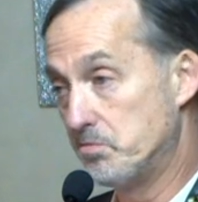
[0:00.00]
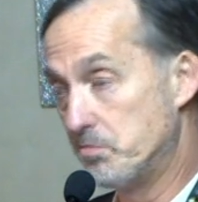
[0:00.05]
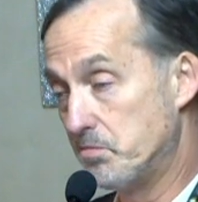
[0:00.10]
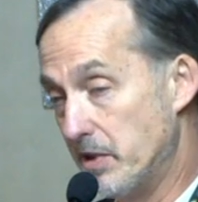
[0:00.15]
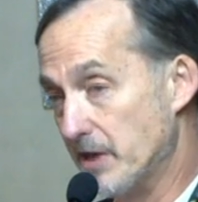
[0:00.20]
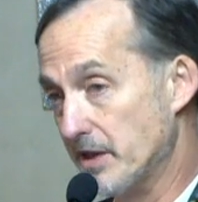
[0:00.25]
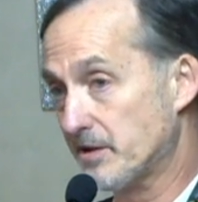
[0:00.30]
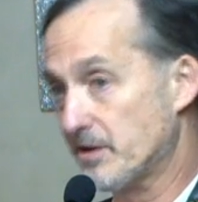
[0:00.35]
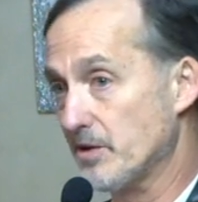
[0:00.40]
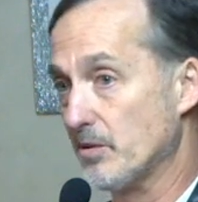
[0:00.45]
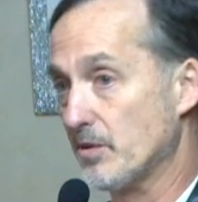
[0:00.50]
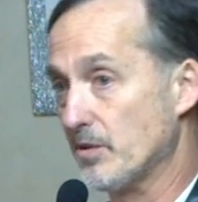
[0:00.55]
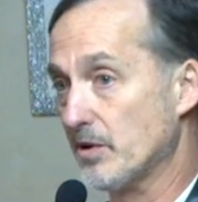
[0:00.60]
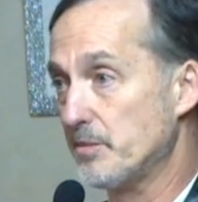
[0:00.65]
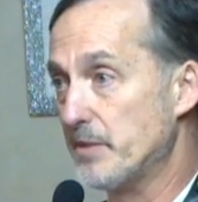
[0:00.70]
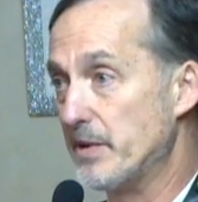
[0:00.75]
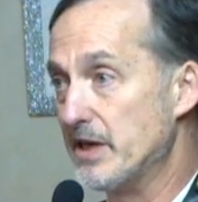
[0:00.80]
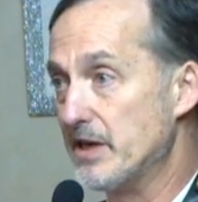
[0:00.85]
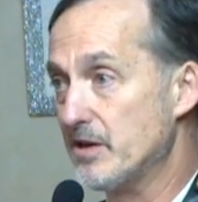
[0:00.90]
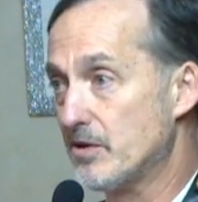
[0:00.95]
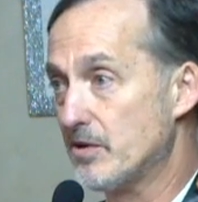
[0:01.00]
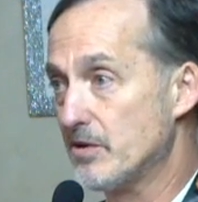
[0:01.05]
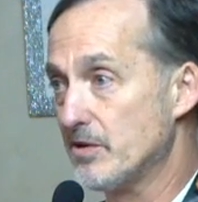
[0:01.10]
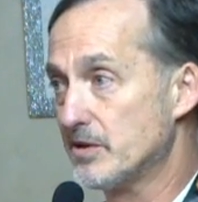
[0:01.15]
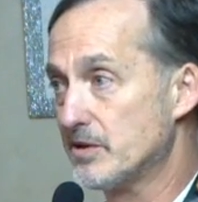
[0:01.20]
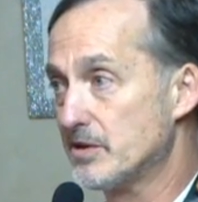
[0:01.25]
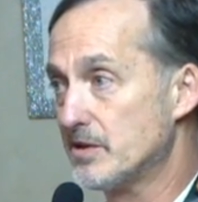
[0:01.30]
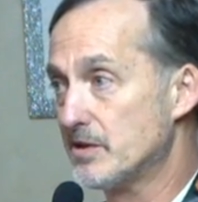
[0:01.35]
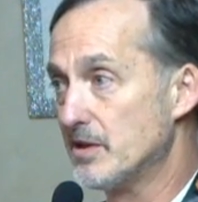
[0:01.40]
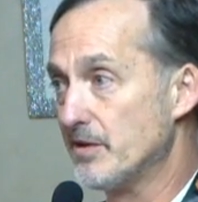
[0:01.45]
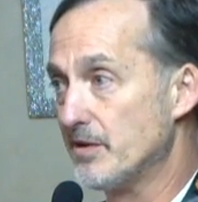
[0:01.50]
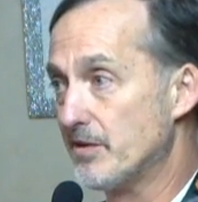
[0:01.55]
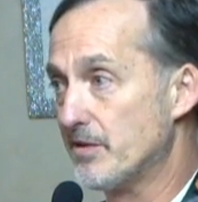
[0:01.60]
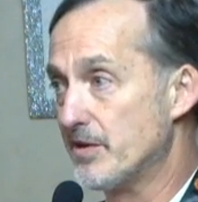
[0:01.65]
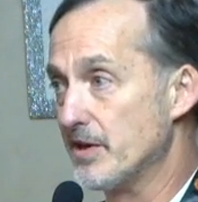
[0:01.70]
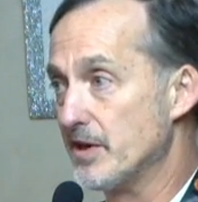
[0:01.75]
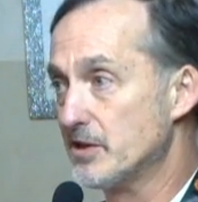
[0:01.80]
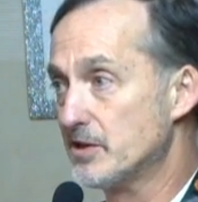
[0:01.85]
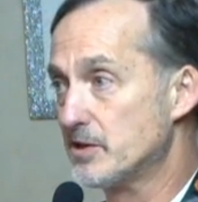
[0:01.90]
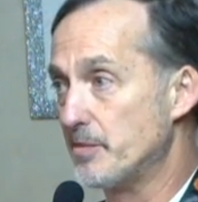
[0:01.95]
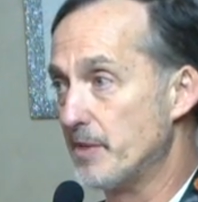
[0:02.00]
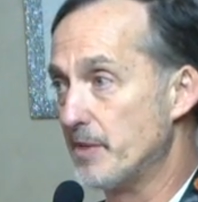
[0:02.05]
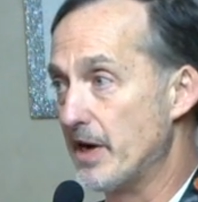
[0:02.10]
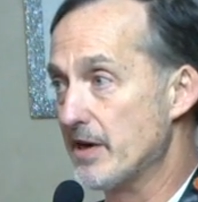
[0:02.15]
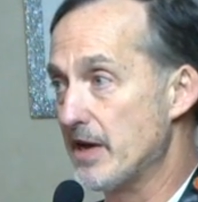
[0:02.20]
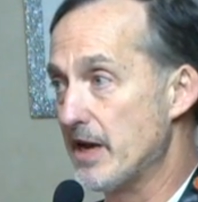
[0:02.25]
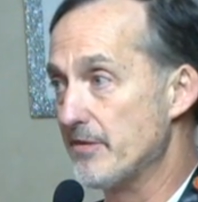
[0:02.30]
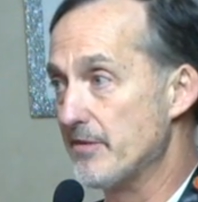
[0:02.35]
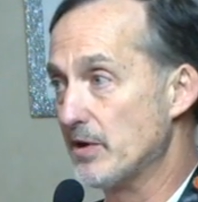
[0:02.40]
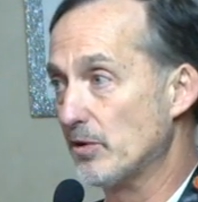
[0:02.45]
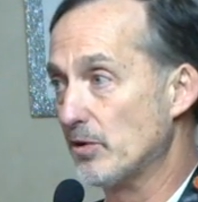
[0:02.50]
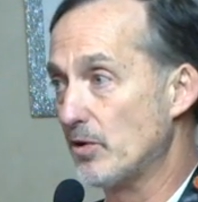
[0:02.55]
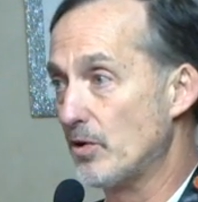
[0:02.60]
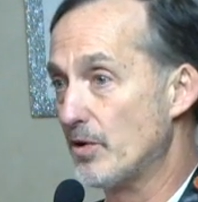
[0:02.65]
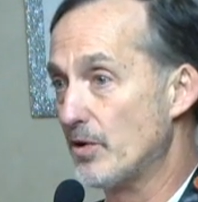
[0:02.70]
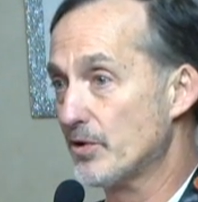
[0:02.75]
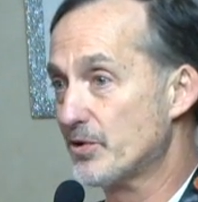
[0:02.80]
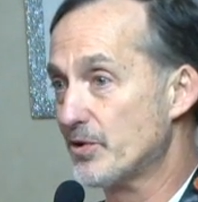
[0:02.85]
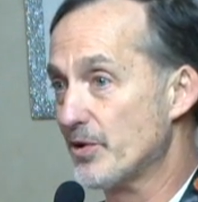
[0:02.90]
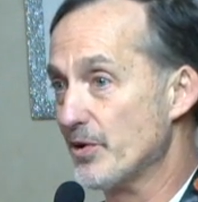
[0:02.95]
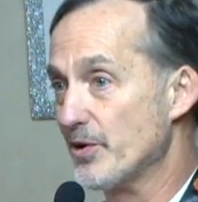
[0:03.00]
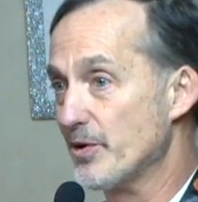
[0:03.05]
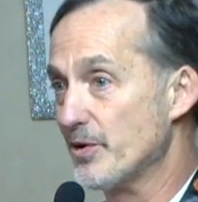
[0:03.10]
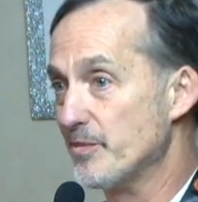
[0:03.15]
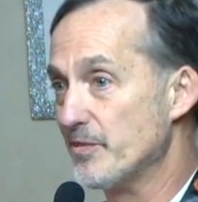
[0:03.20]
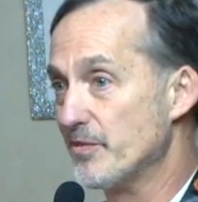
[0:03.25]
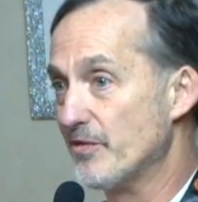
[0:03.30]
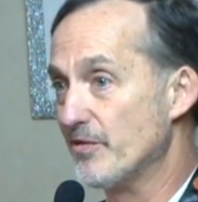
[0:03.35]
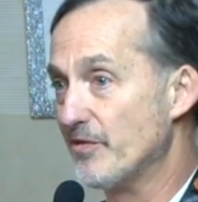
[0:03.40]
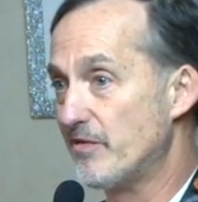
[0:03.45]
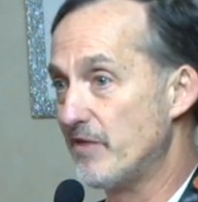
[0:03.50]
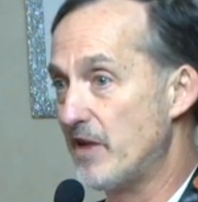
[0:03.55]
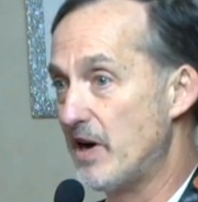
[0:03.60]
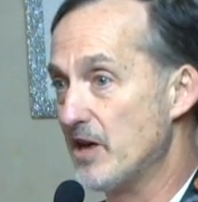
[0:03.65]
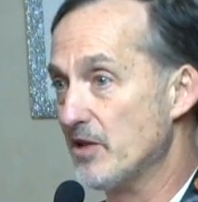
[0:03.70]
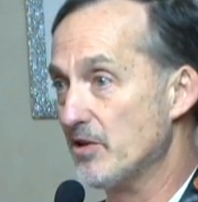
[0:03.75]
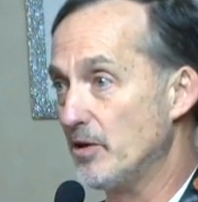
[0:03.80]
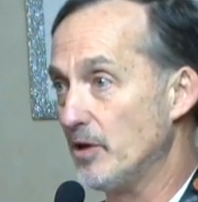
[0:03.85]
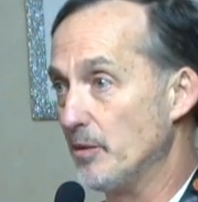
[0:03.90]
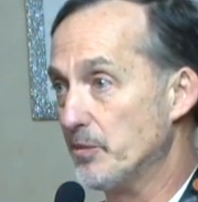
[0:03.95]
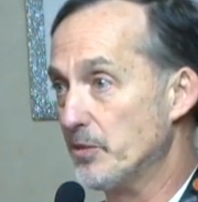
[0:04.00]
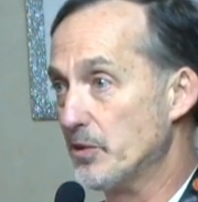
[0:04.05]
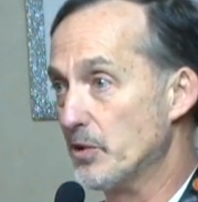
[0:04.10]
But there are many good things about having long-term follow-up.